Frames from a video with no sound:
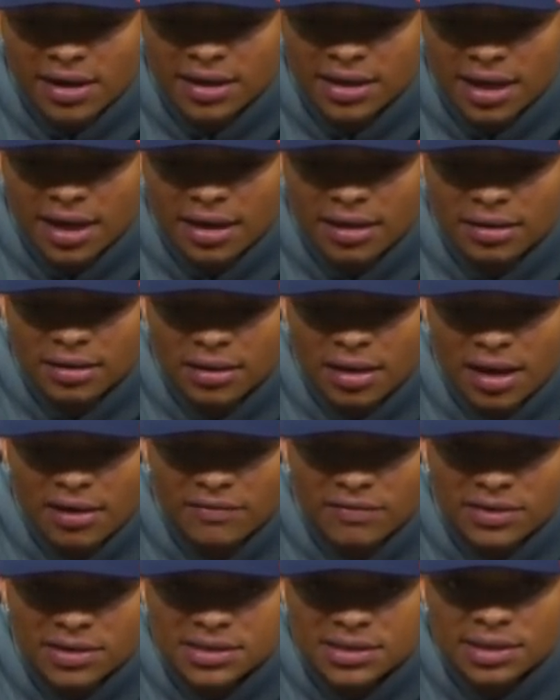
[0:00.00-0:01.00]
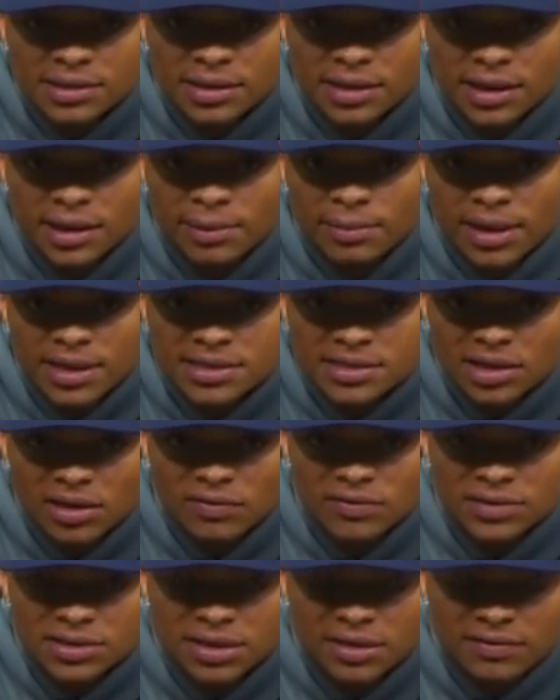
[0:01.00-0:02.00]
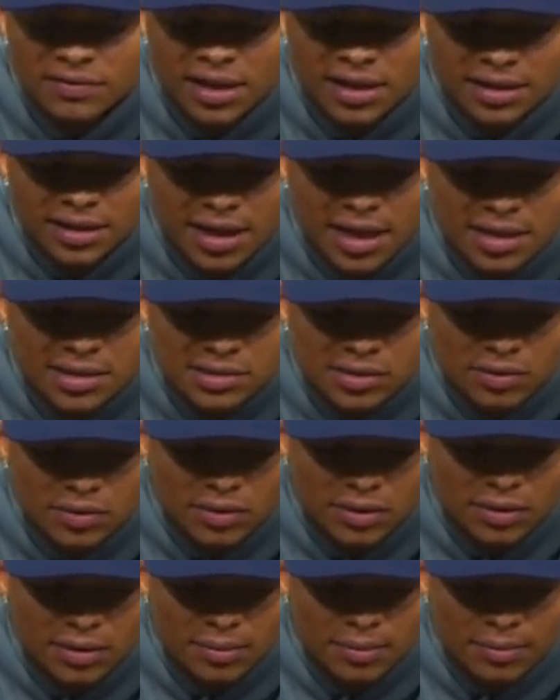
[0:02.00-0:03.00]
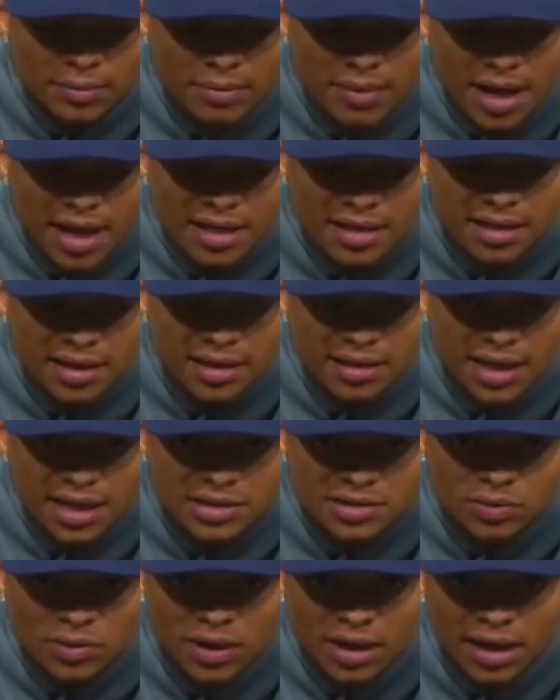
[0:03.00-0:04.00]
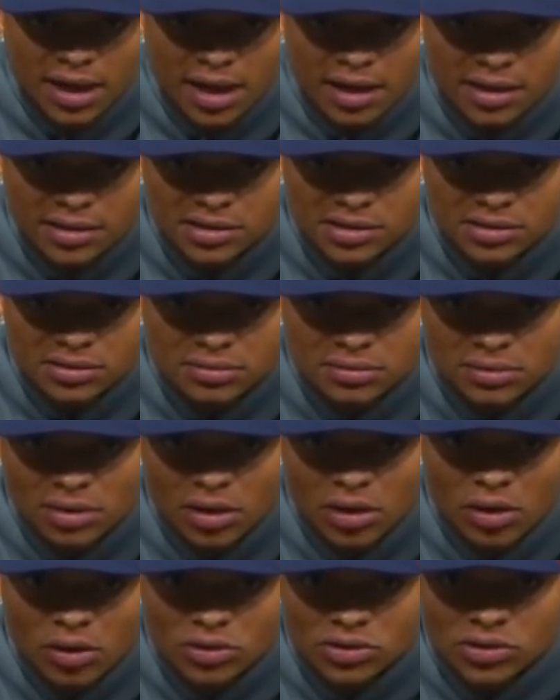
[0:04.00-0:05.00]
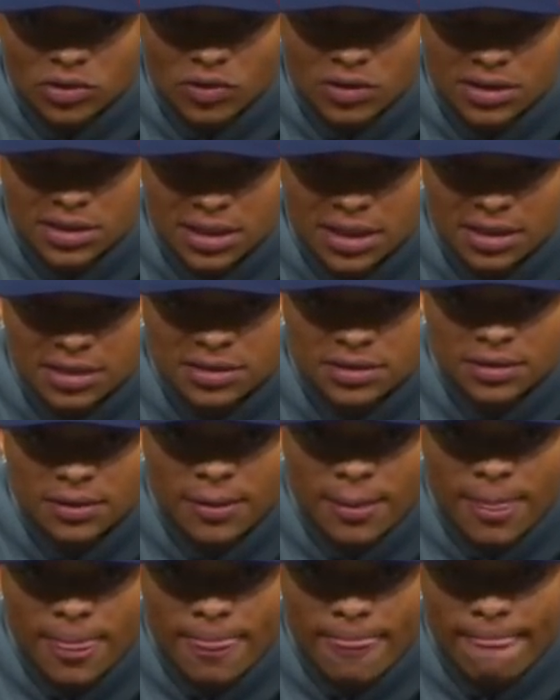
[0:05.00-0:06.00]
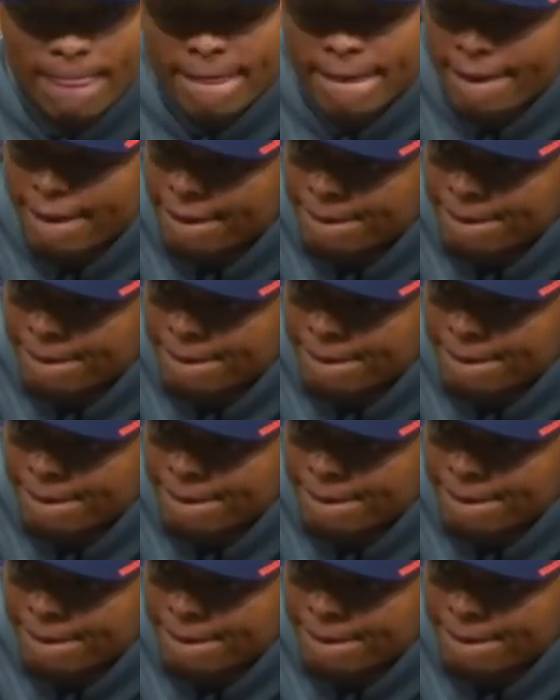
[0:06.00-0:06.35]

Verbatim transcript: got confidence in myself and stuff like that. So I think that's where it kind of just the whole story changed. Justin, how